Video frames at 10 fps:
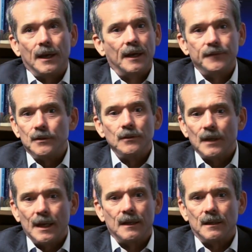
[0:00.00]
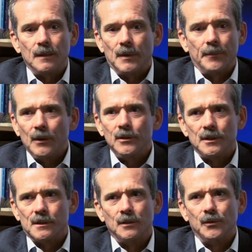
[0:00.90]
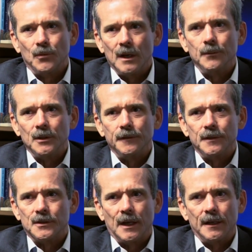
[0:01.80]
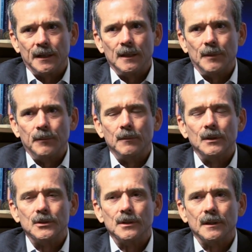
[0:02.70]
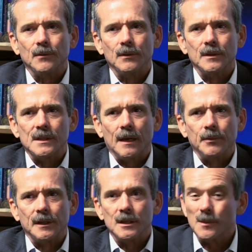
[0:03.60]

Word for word: You have to. You can't keep up. It would just overwhelm you if you tried to keep up emotionally with what's happening,